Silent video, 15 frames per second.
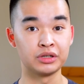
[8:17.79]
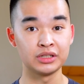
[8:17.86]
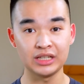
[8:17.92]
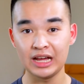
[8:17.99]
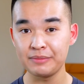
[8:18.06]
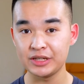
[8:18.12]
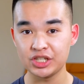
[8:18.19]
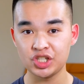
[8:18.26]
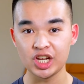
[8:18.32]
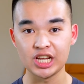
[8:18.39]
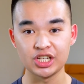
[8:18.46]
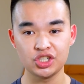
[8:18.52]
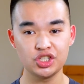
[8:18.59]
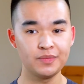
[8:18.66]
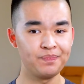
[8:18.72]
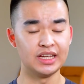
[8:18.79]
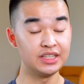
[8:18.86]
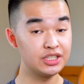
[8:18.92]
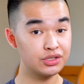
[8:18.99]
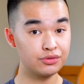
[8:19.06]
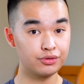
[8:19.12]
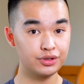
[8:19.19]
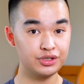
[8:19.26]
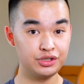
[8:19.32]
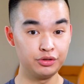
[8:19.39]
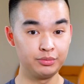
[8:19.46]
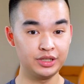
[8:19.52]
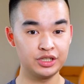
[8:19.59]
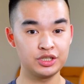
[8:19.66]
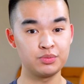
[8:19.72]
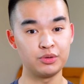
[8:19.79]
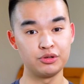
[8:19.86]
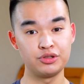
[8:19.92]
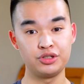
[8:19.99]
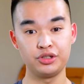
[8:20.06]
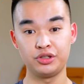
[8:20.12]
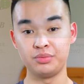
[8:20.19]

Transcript: climate change. In this course, you'll be exposed to